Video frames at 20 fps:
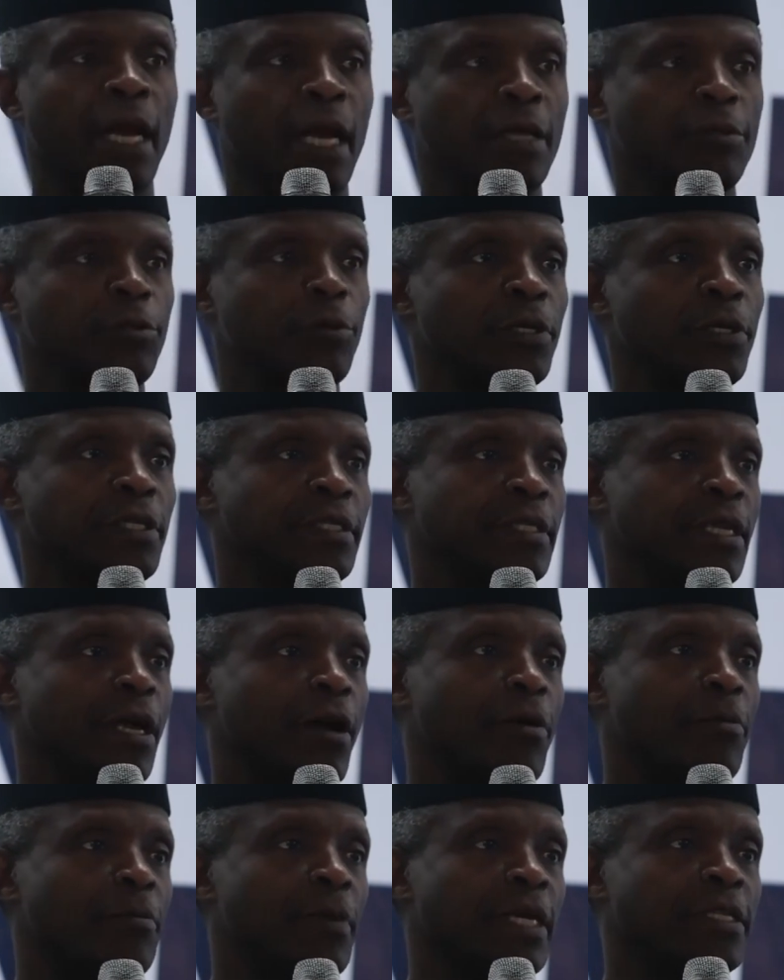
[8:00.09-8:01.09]
And it's
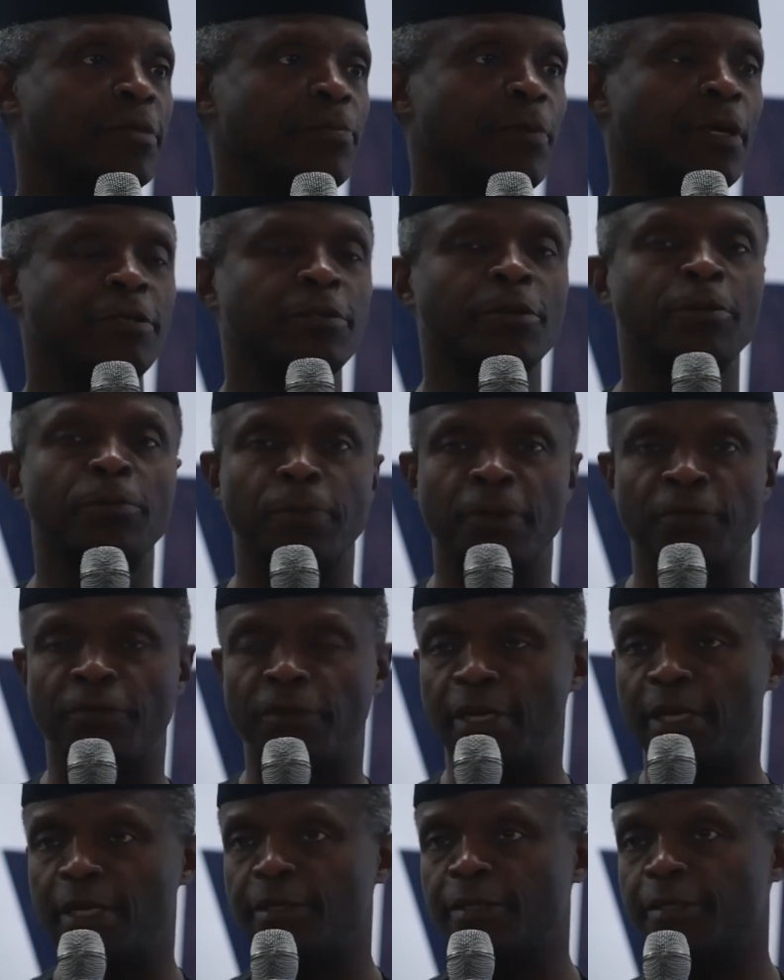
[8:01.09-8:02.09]
now my special
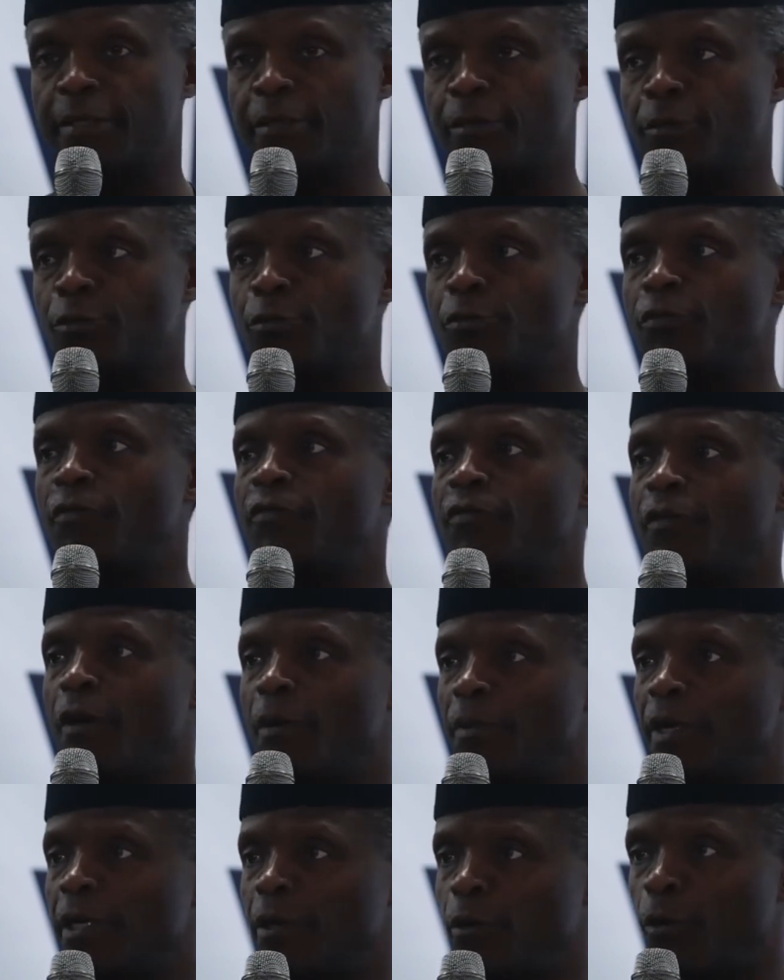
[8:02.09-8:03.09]
privilege to
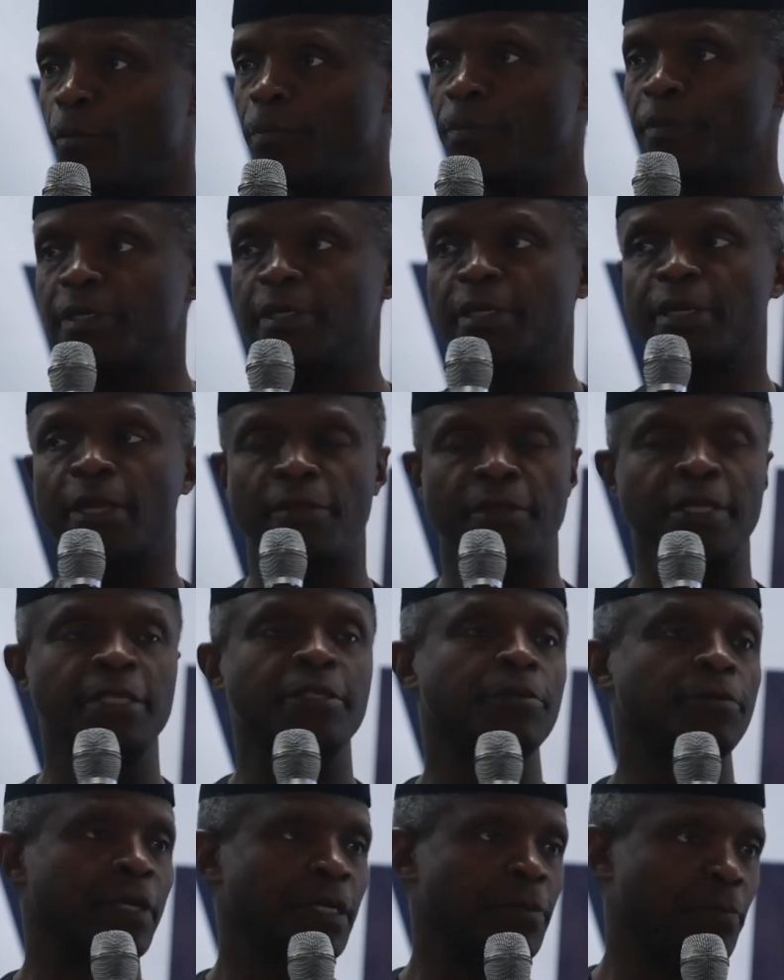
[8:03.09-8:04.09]
formally open
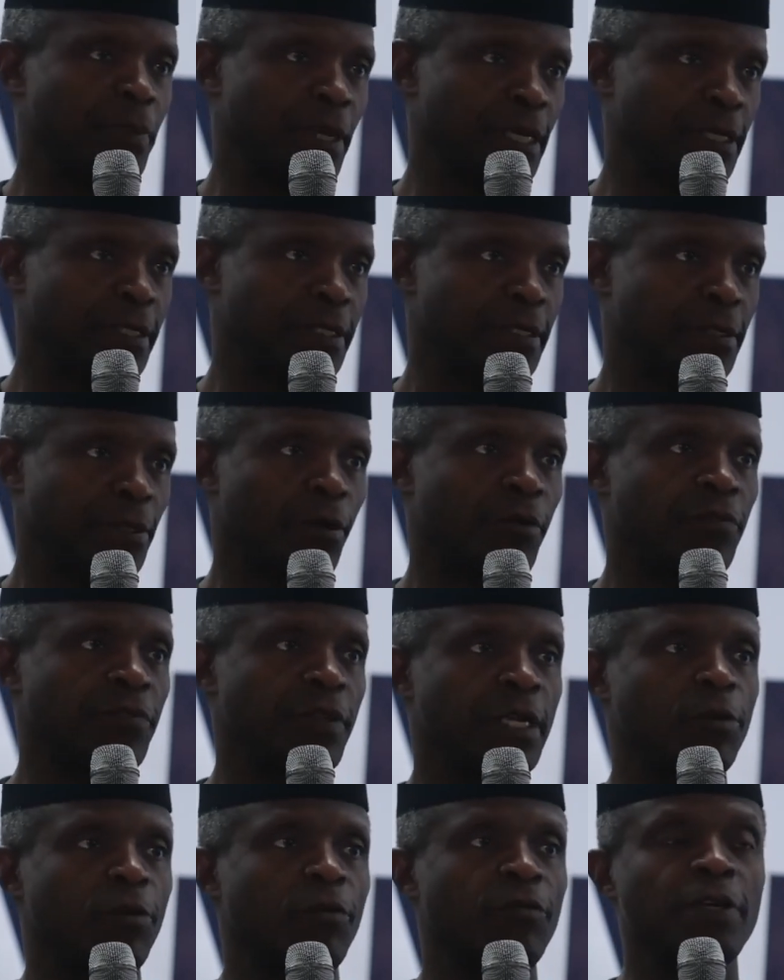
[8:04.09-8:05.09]
this great place of
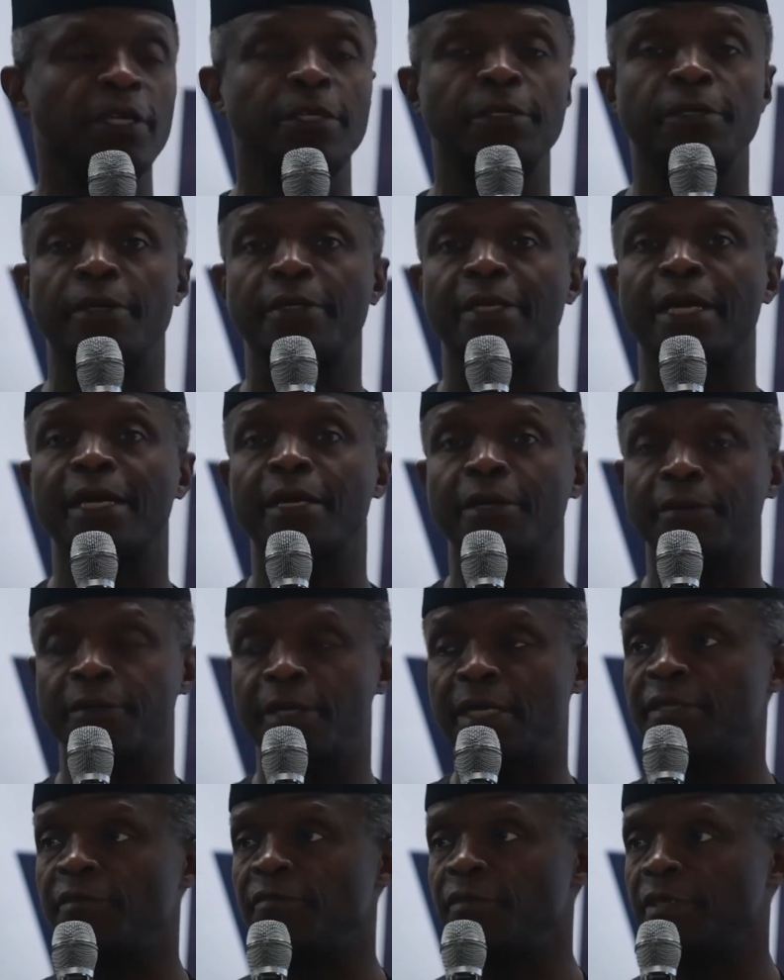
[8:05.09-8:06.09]
innovation and
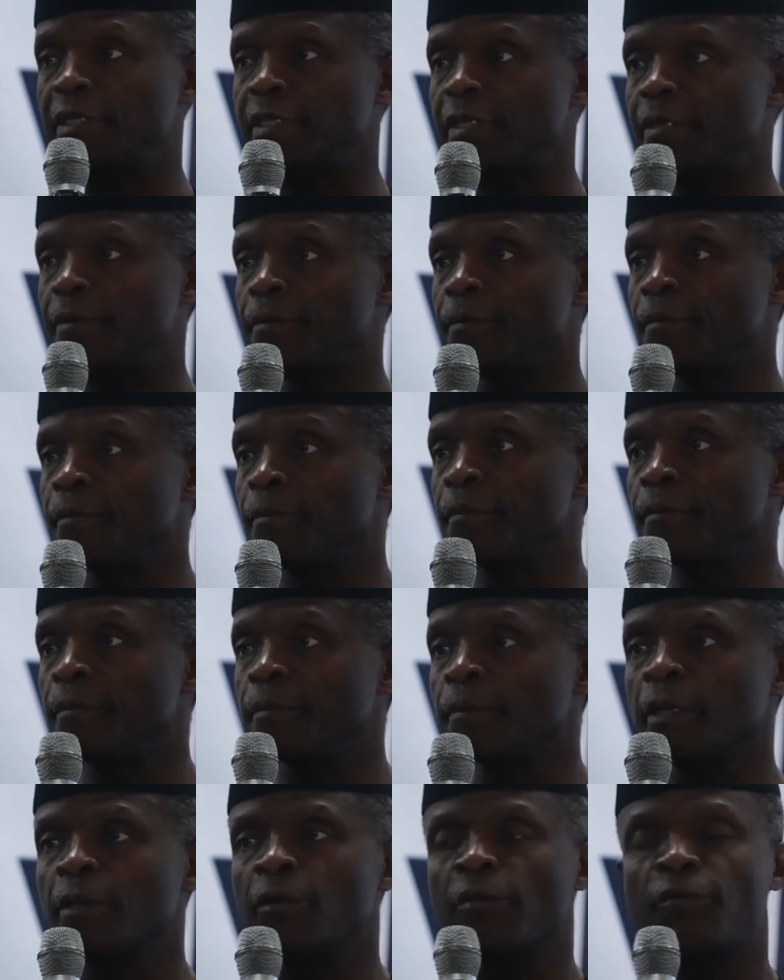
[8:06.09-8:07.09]
creativity
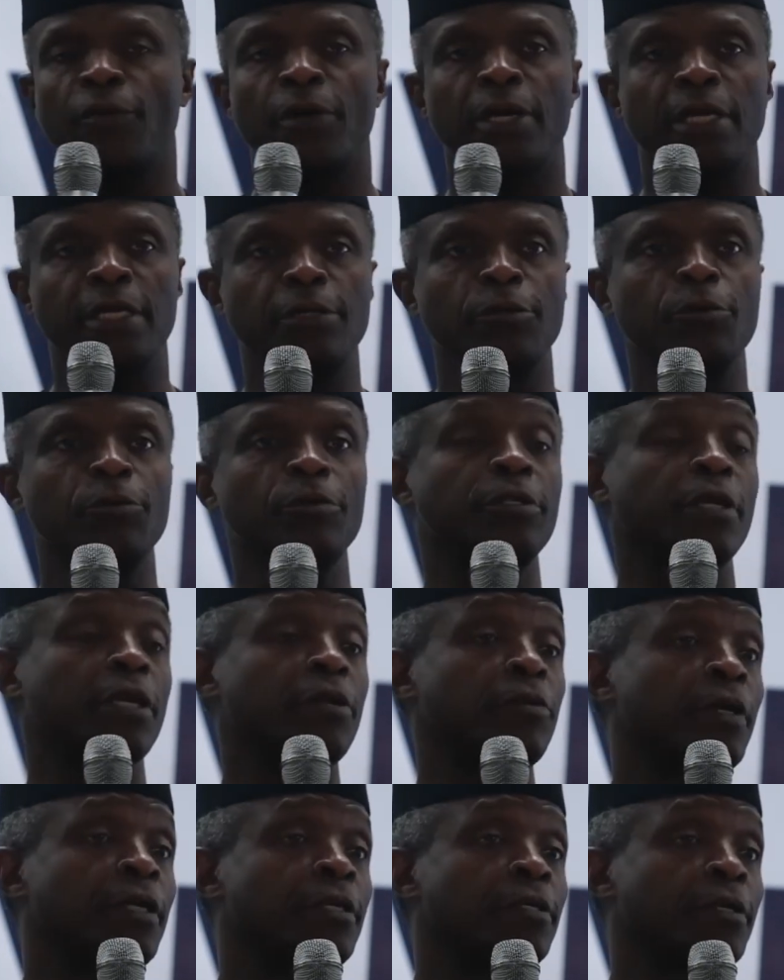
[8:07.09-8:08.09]
for a new
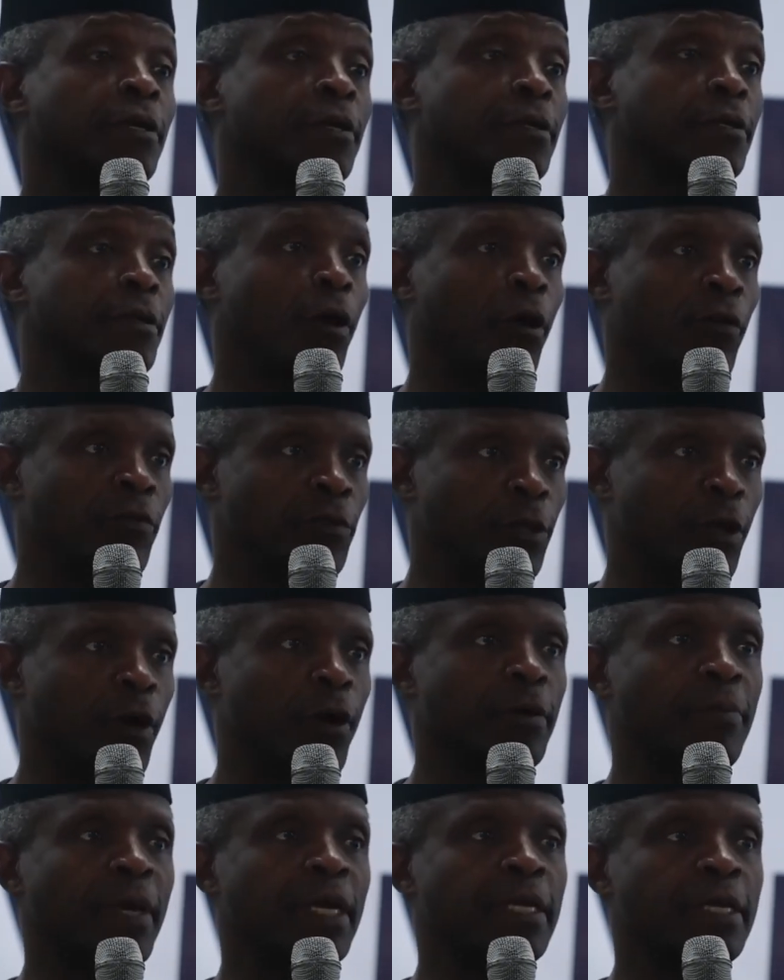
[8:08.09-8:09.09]
generation of
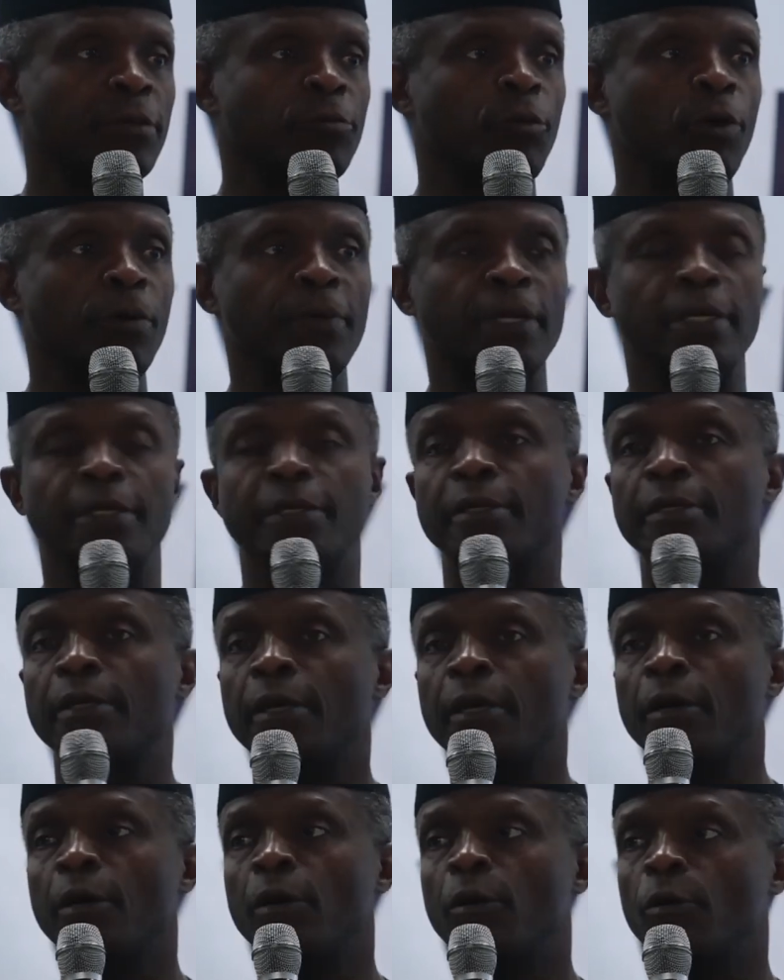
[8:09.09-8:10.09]
young men and women
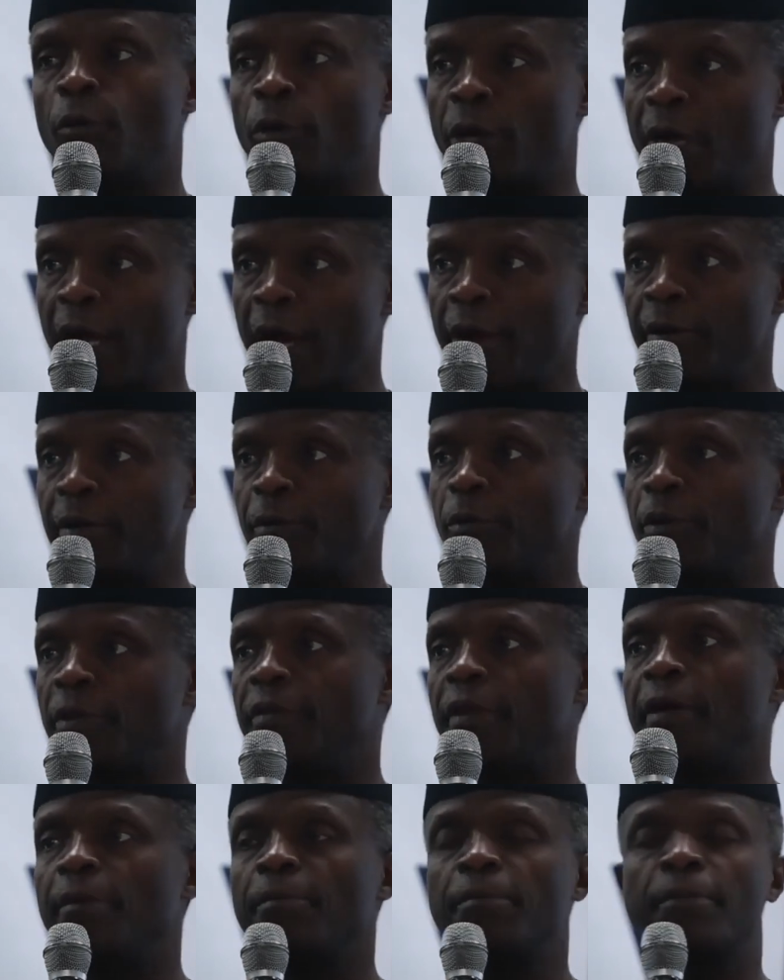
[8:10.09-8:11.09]
who carry
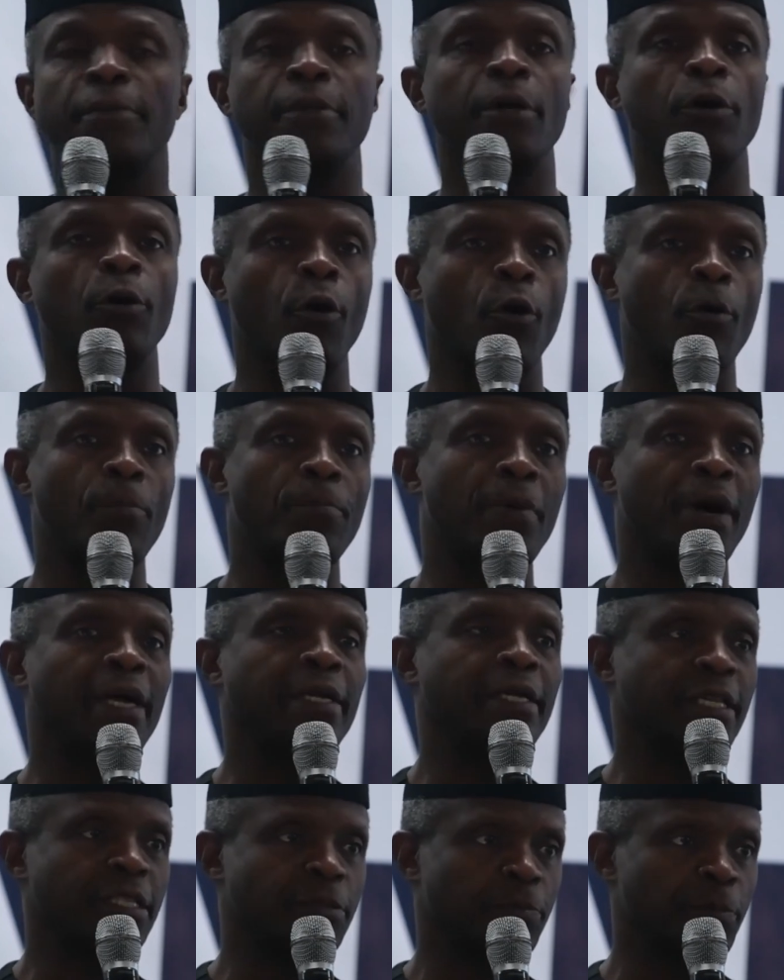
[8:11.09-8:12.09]
with them the hope
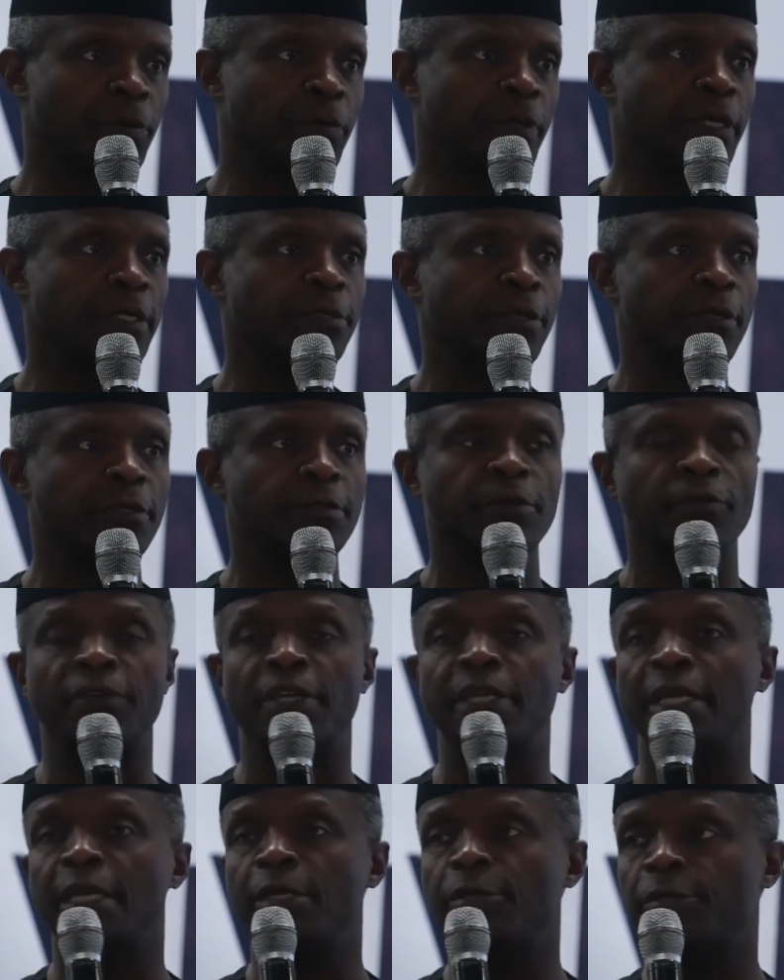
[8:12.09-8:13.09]
and aspirations of
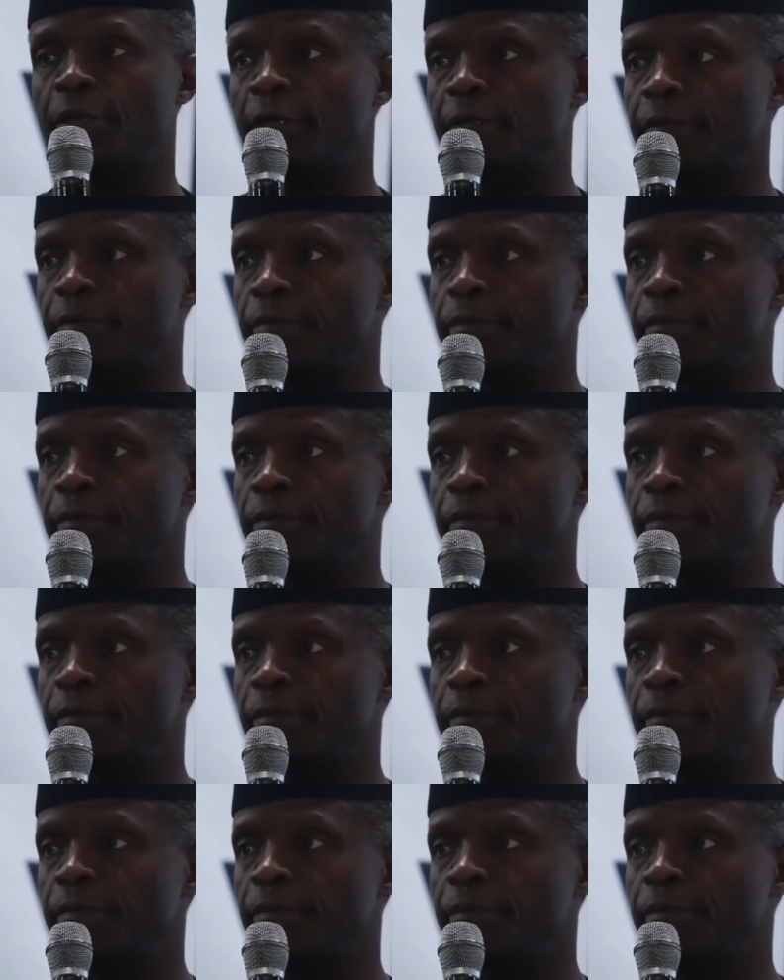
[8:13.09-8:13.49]
a nation